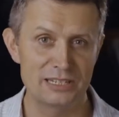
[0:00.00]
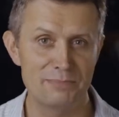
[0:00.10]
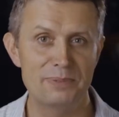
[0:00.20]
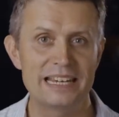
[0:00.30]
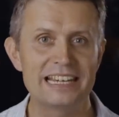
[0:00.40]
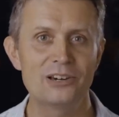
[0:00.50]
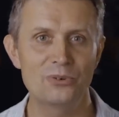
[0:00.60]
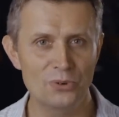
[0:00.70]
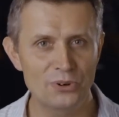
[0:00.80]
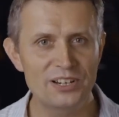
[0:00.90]
in bigger
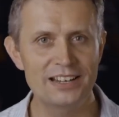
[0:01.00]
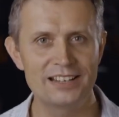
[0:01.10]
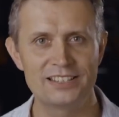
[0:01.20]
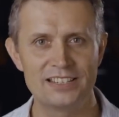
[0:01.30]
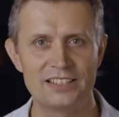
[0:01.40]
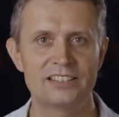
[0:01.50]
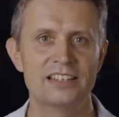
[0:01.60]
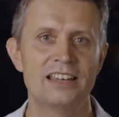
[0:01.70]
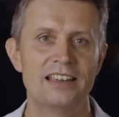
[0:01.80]
audiences,